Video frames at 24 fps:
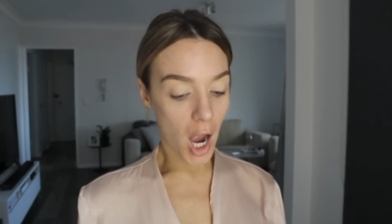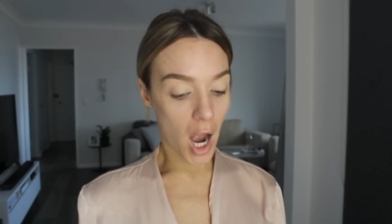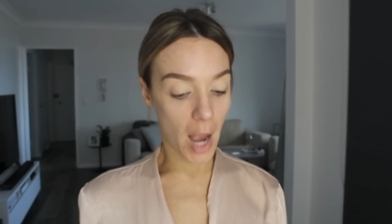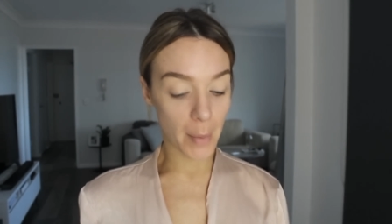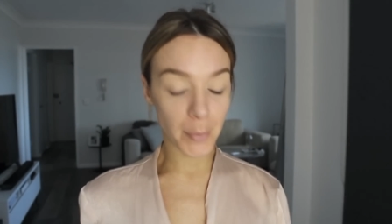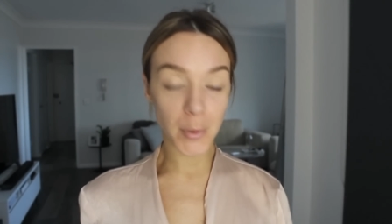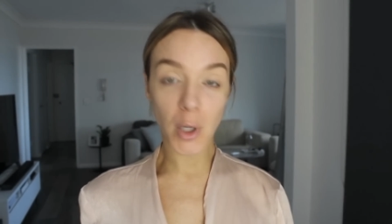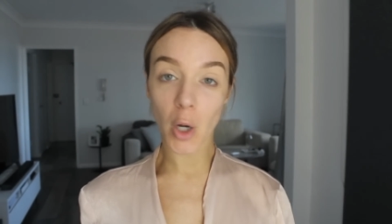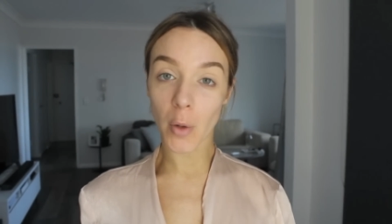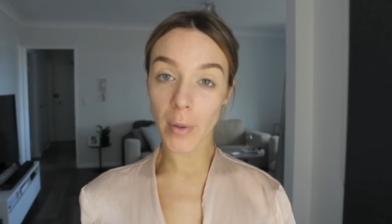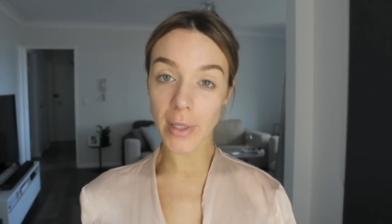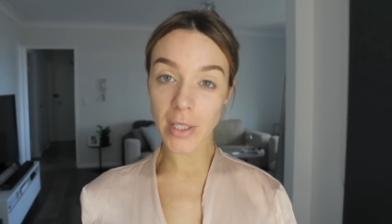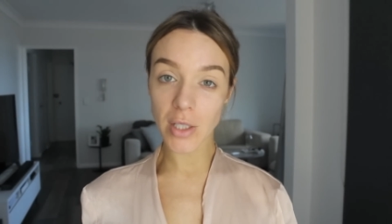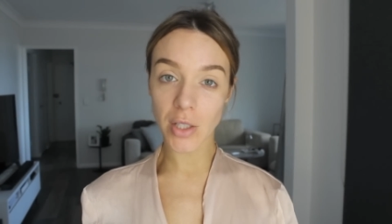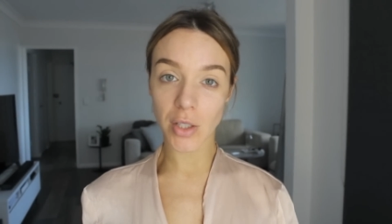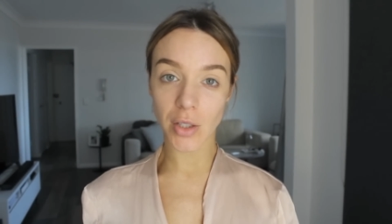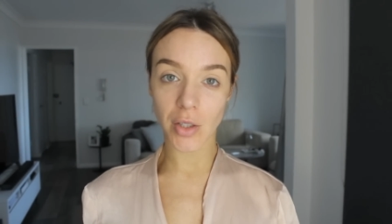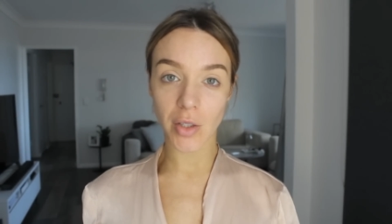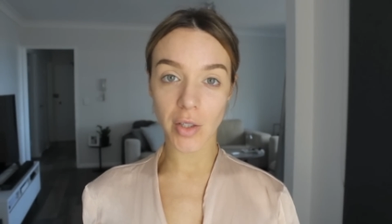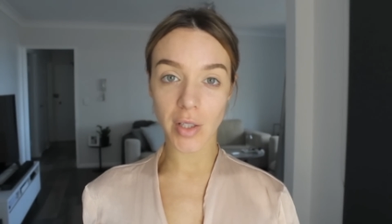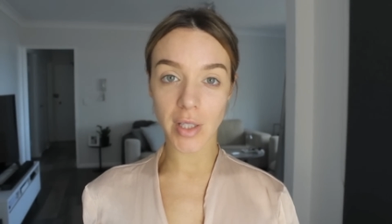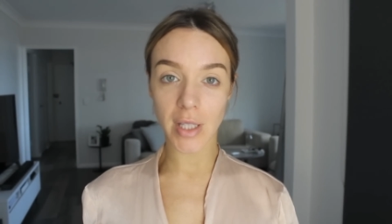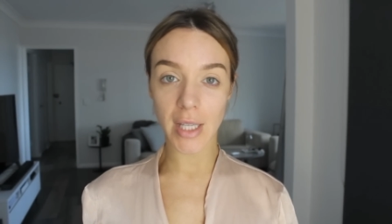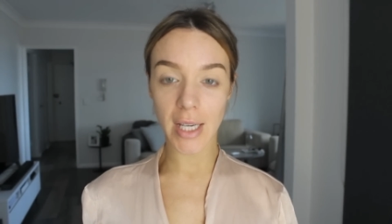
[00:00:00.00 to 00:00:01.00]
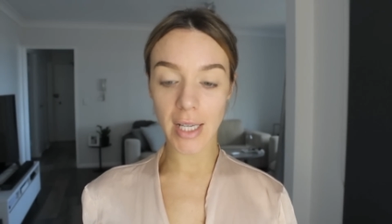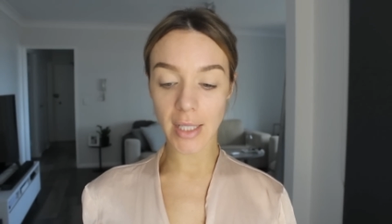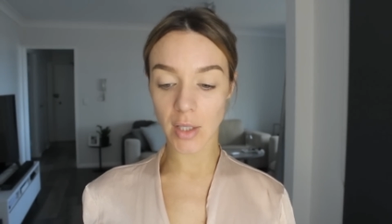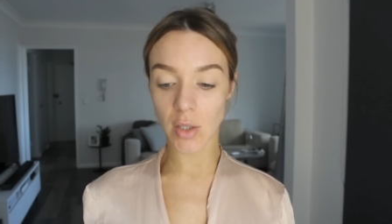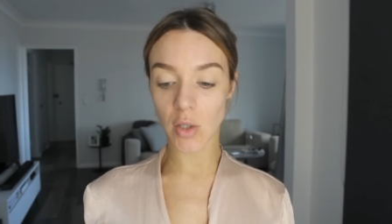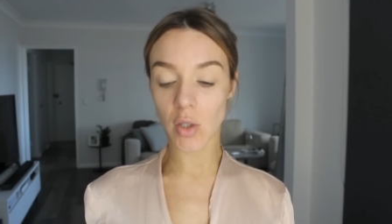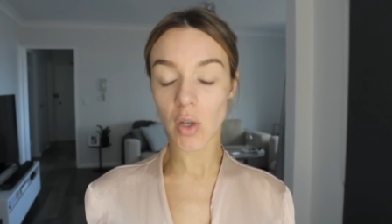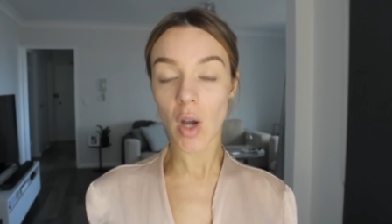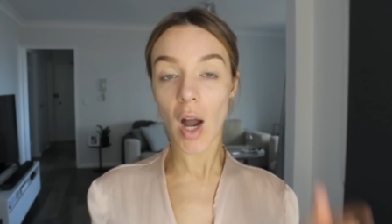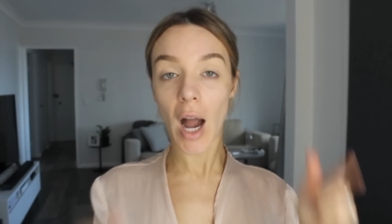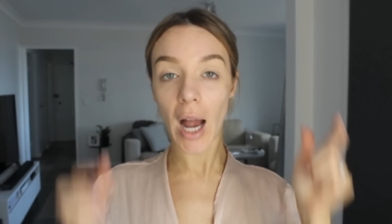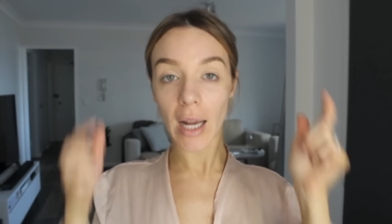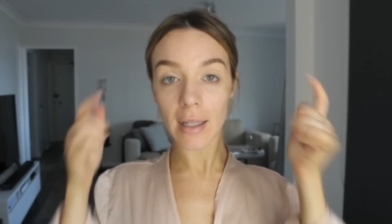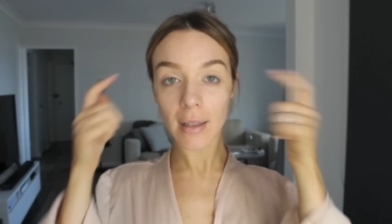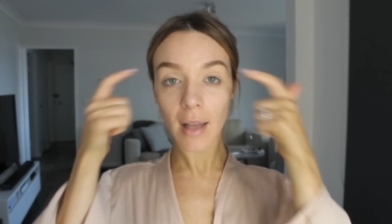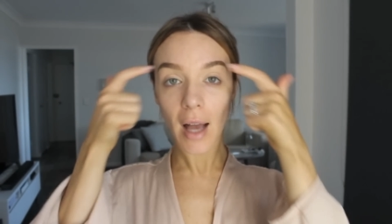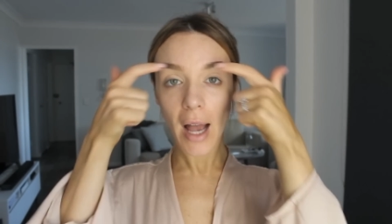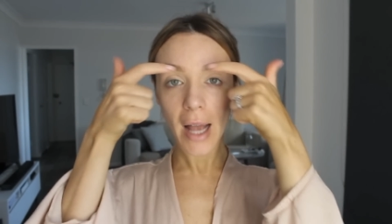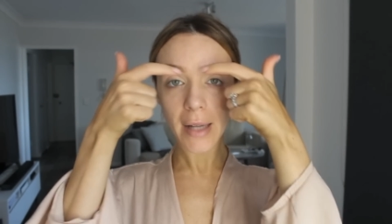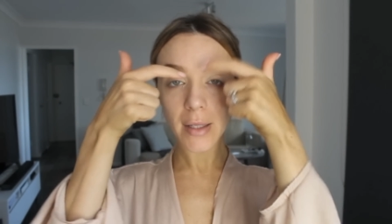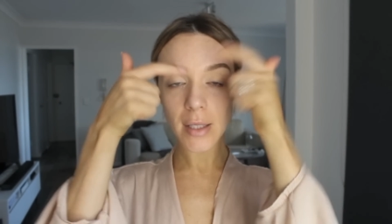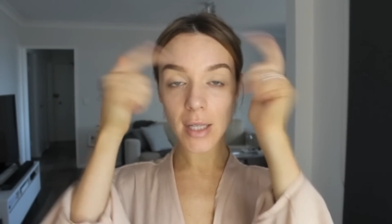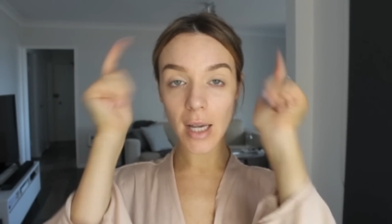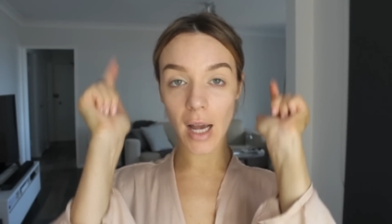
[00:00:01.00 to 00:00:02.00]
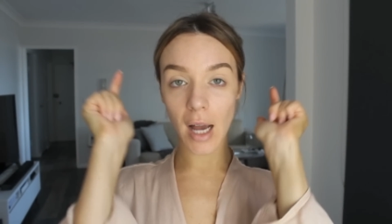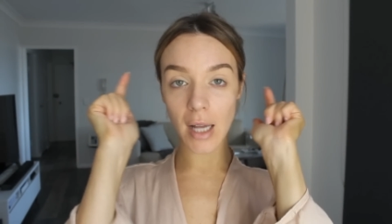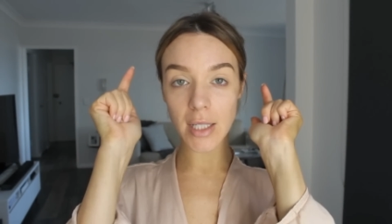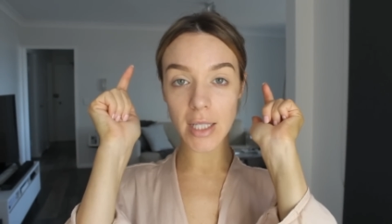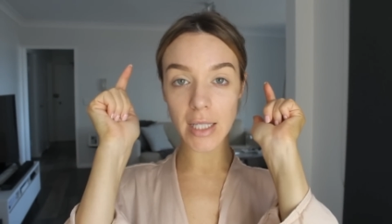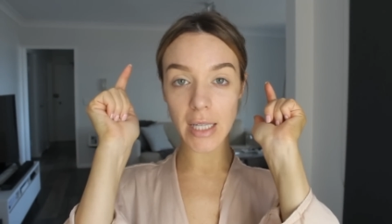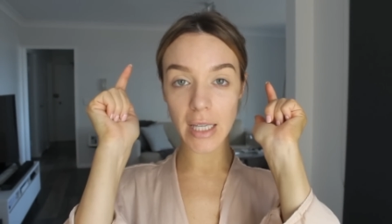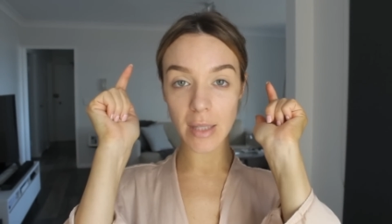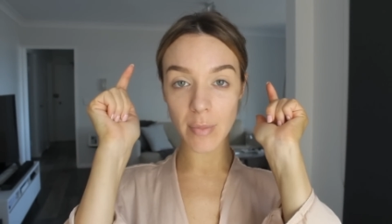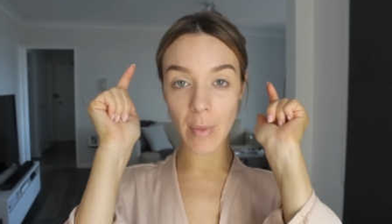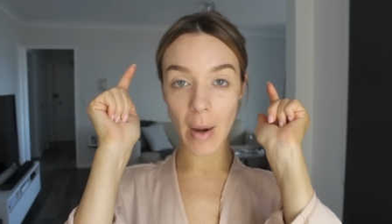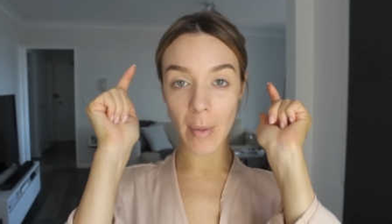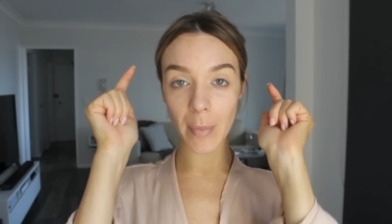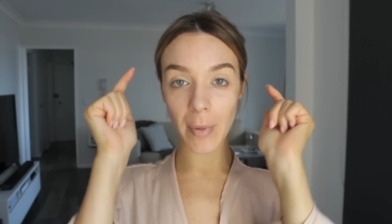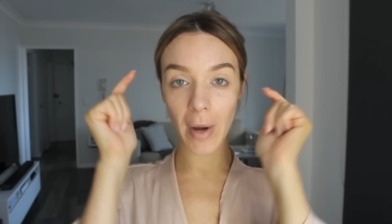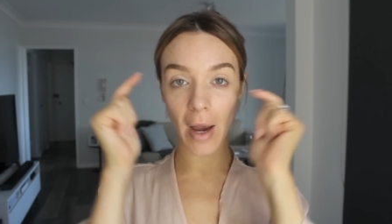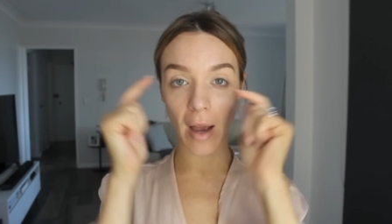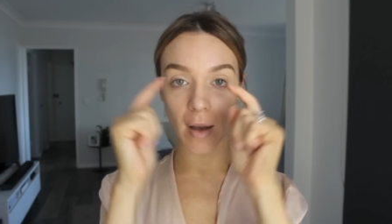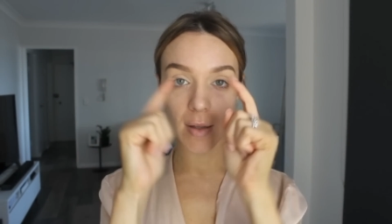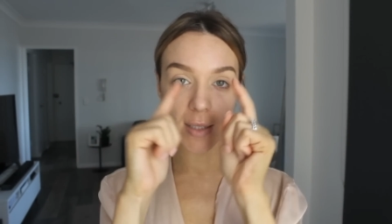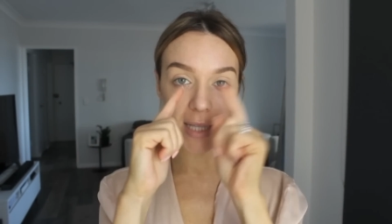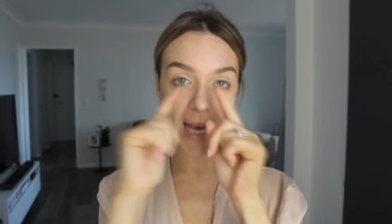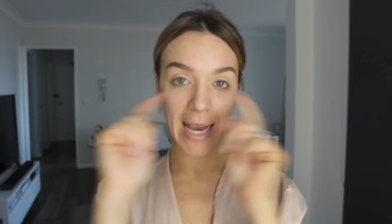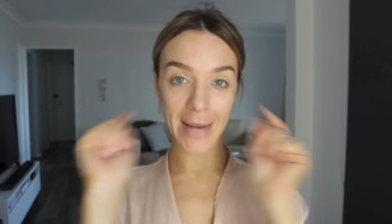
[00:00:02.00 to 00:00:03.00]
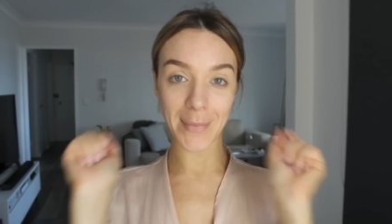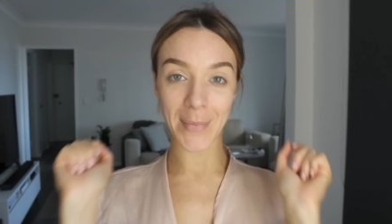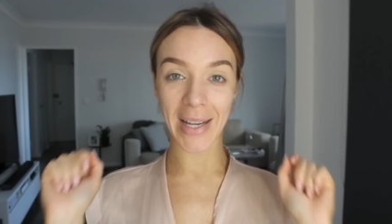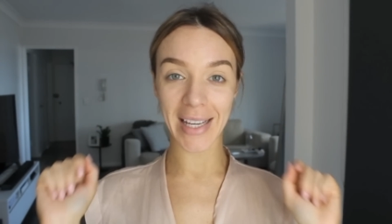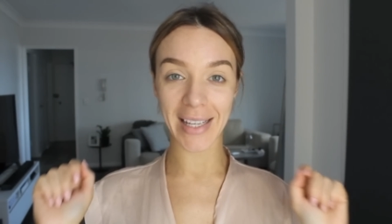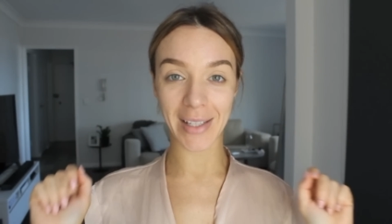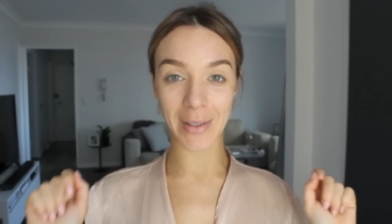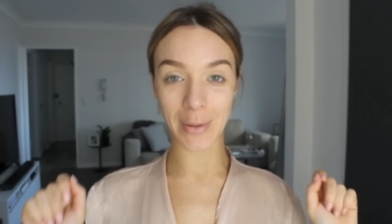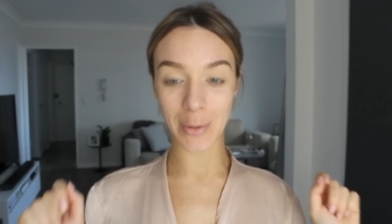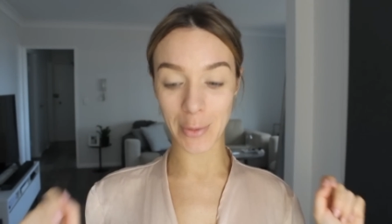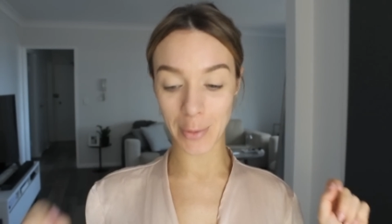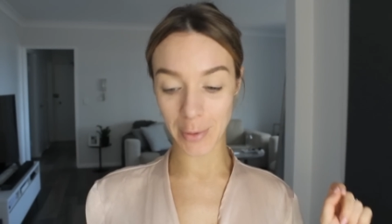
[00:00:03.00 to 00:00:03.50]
I'm going to use this to highlight underneath my brows and my inner